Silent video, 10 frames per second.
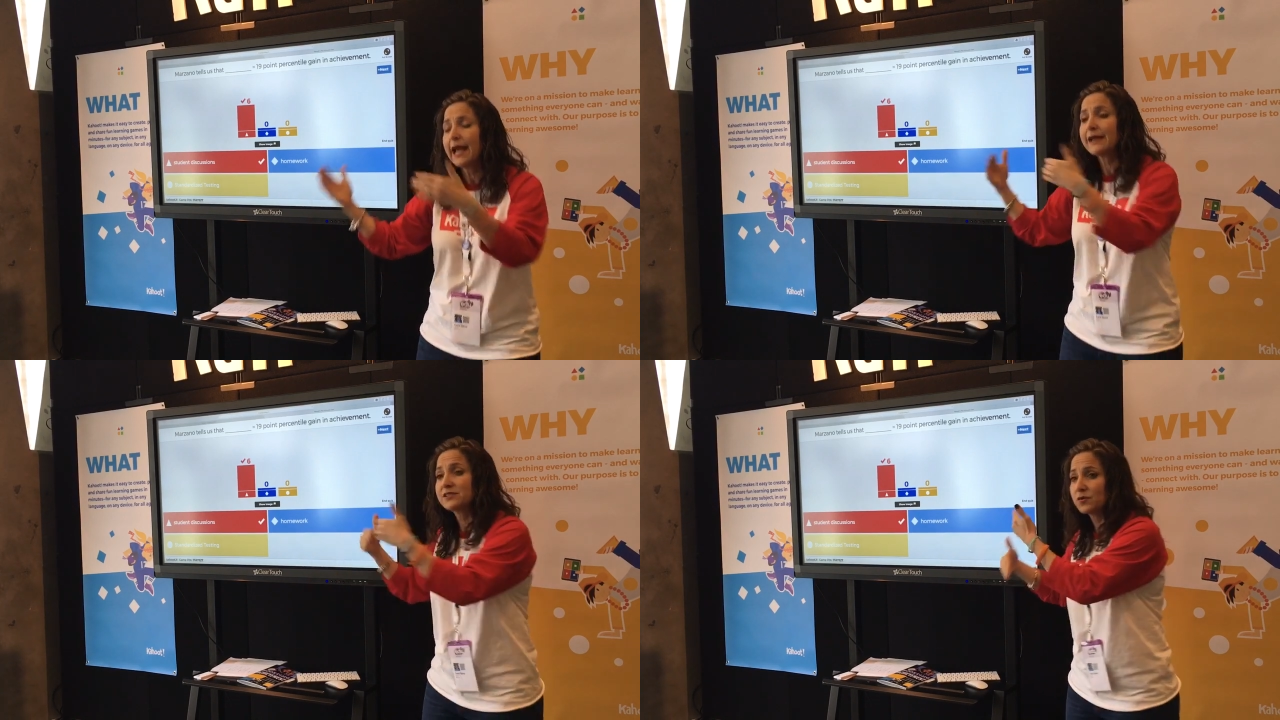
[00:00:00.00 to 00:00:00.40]

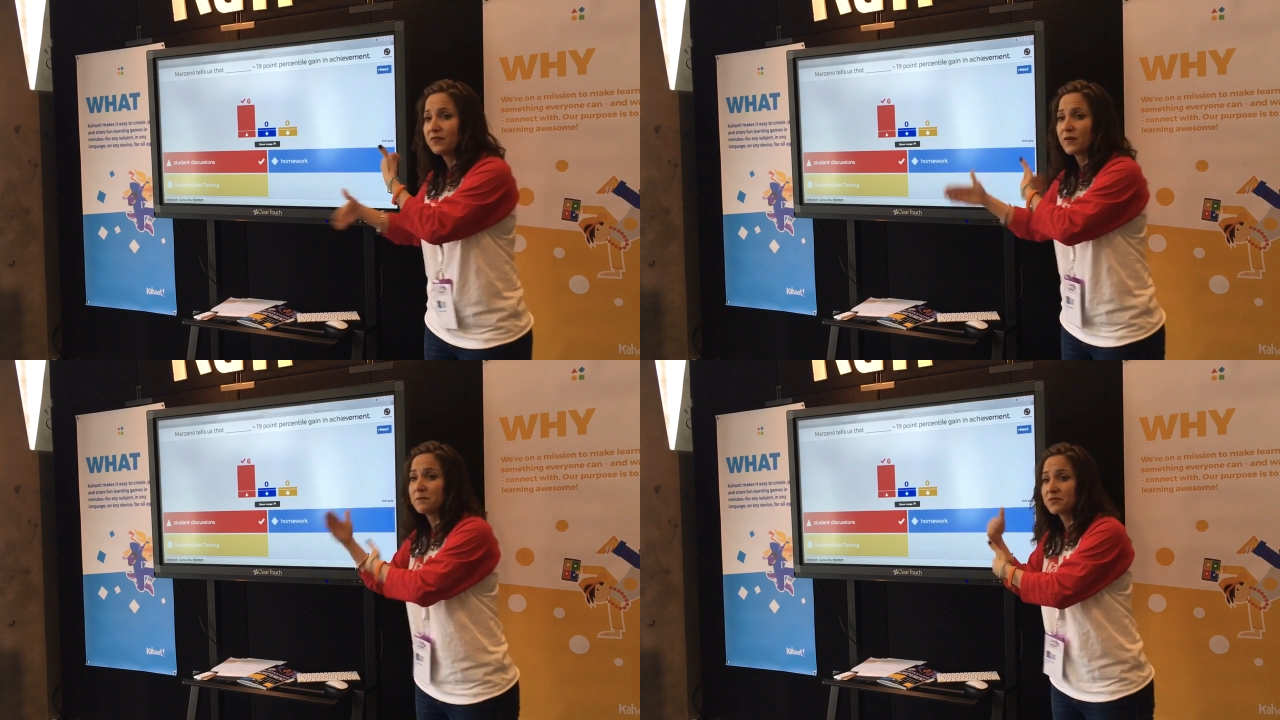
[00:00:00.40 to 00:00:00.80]
And so
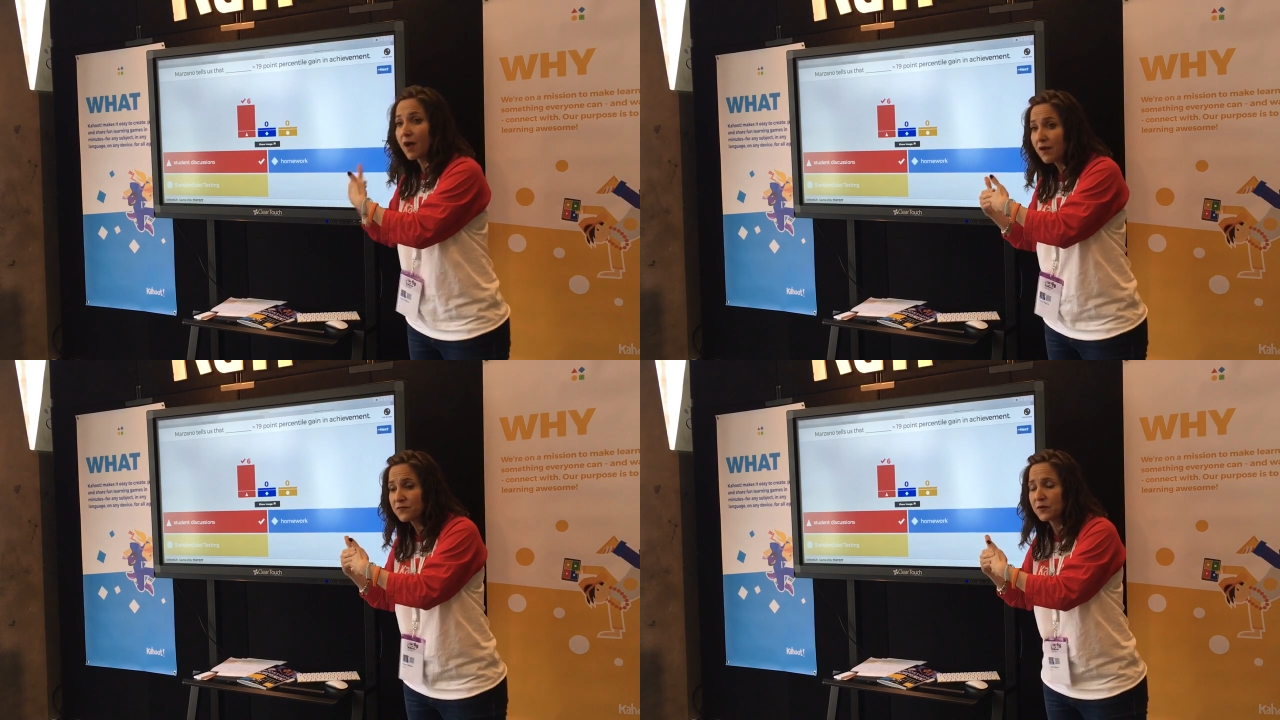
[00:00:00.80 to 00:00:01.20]
if I'm
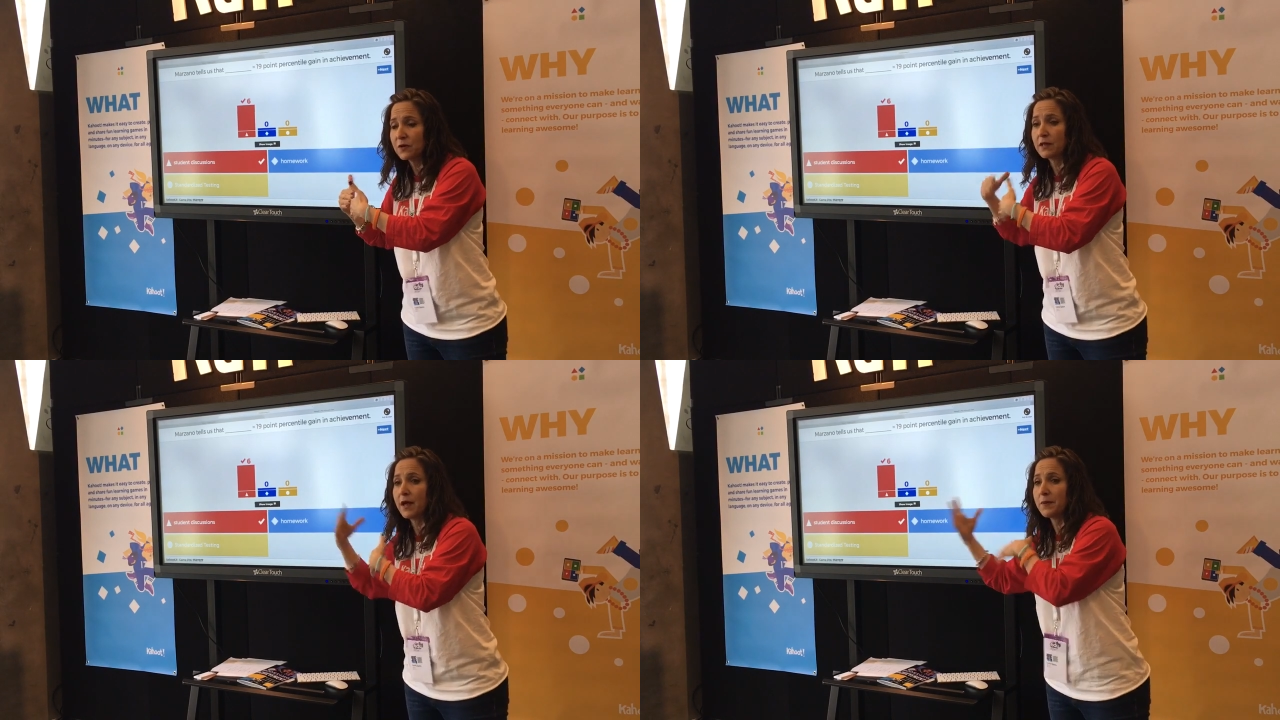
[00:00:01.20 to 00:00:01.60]

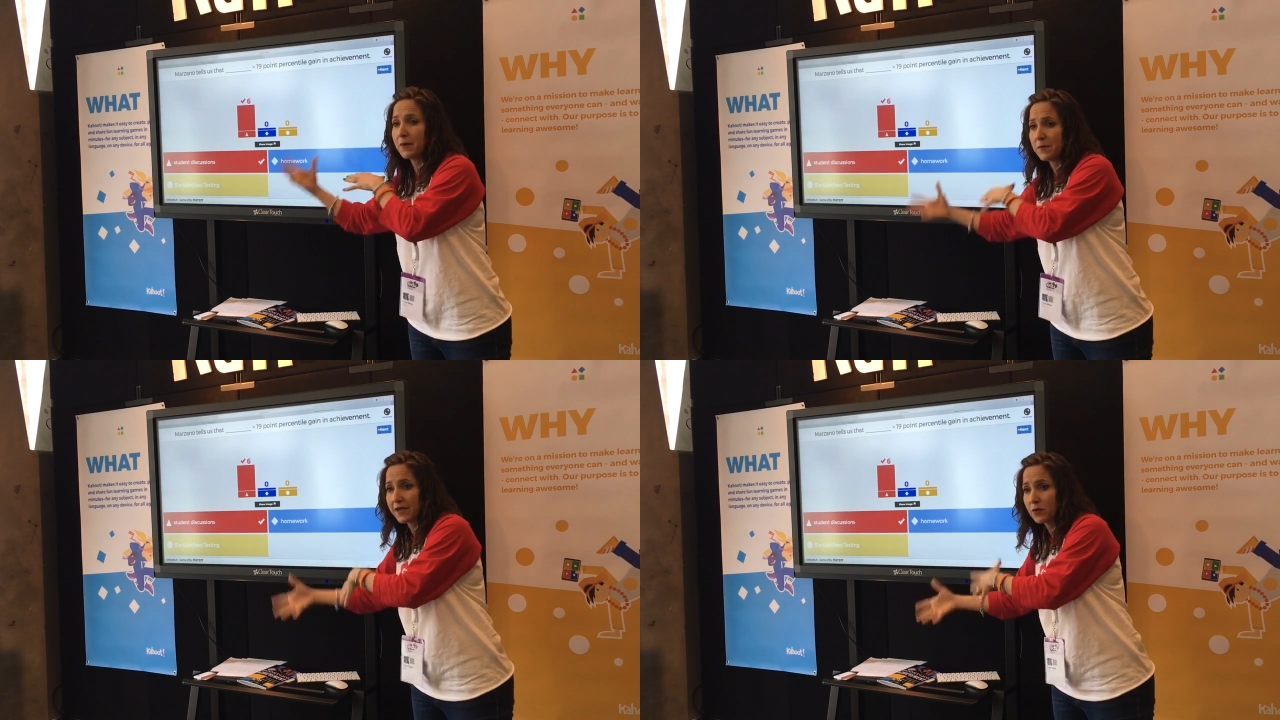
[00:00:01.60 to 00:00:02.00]
thoughtful
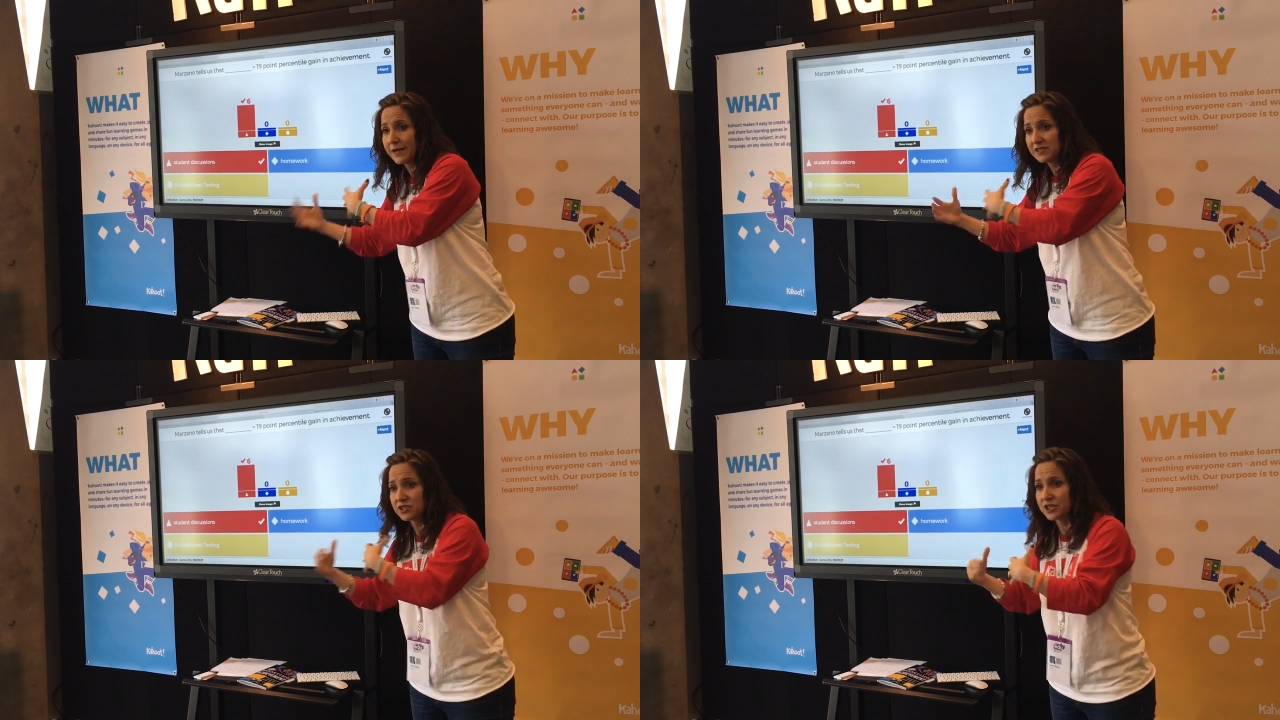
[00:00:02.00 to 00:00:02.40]
about my
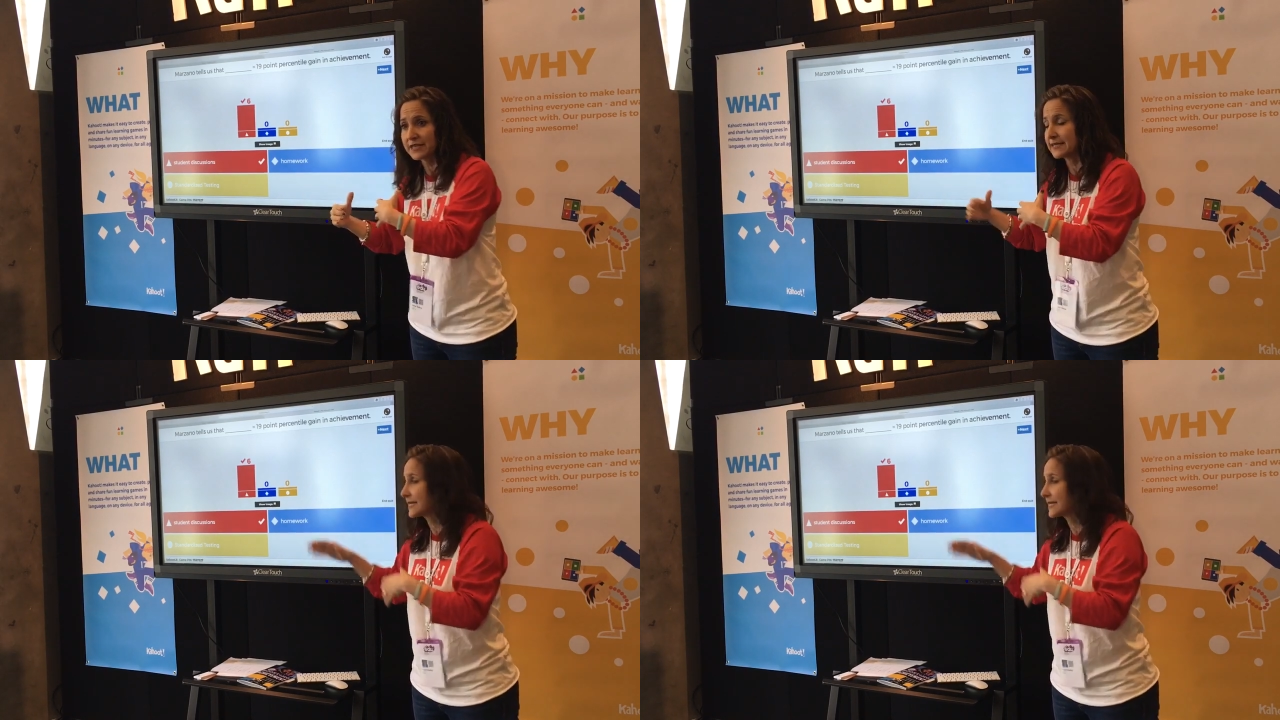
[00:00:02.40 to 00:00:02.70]
questions,